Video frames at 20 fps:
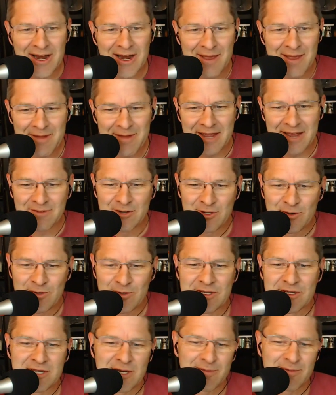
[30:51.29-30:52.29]
I might have to do
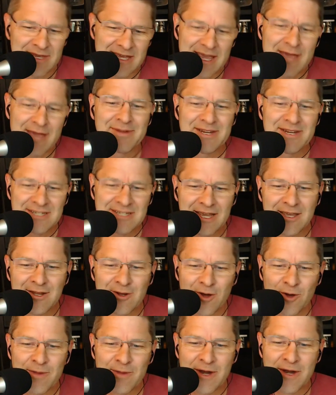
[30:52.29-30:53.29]
this." And I'm like, "Yeah, I'm going to take it
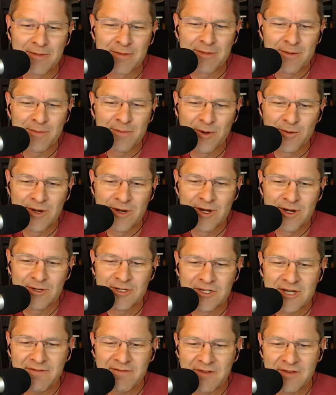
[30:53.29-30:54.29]
home, and I'm going to put Windows
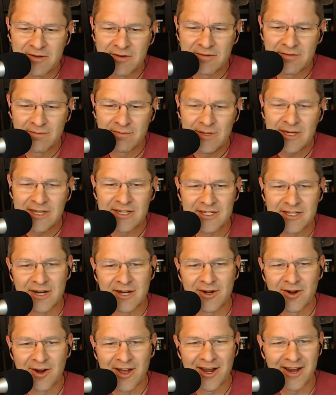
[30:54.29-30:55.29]
7 Media
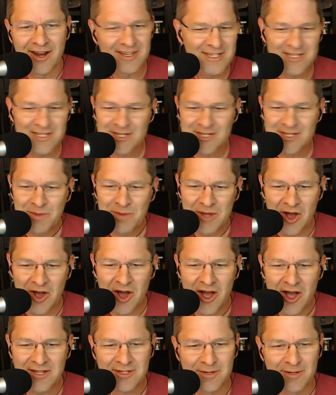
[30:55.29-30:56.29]
Center on it. It's just going to be
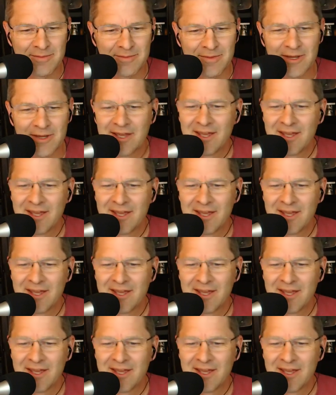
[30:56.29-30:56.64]
awesome."